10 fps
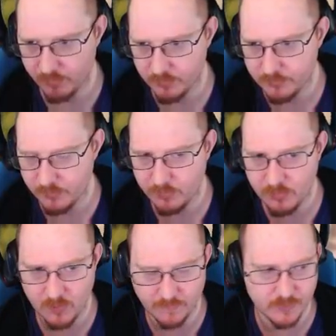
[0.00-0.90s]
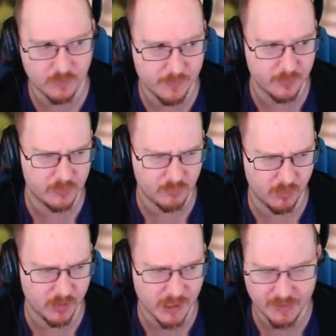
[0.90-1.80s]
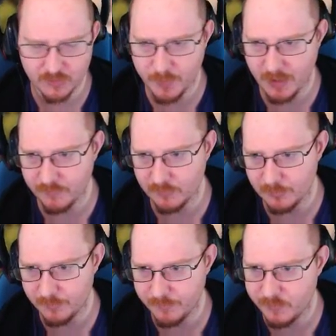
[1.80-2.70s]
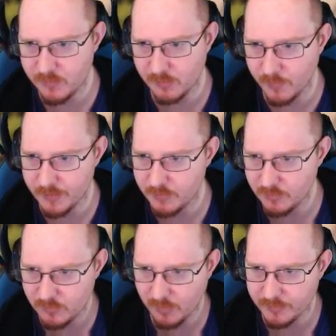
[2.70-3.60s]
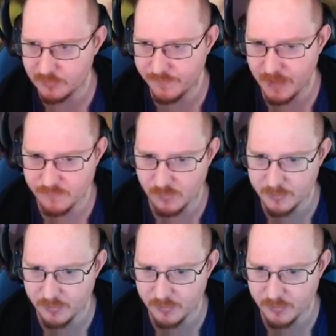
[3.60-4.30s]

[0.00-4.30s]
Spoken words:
that stuff that Reaper is strong against is powerful, and the situation is starting to favor Reaper